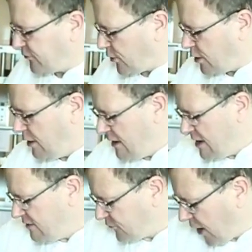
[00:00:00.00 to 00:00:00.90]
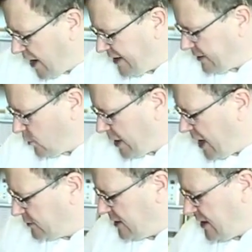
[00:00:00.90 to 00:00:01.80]
for frying
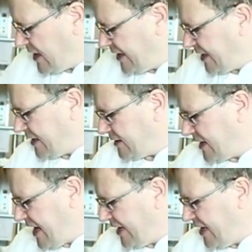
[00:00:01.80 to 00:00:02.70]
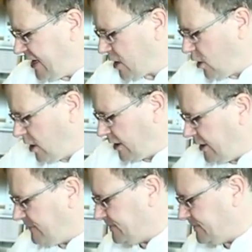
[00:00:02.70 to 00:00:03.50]
without letting it get any color.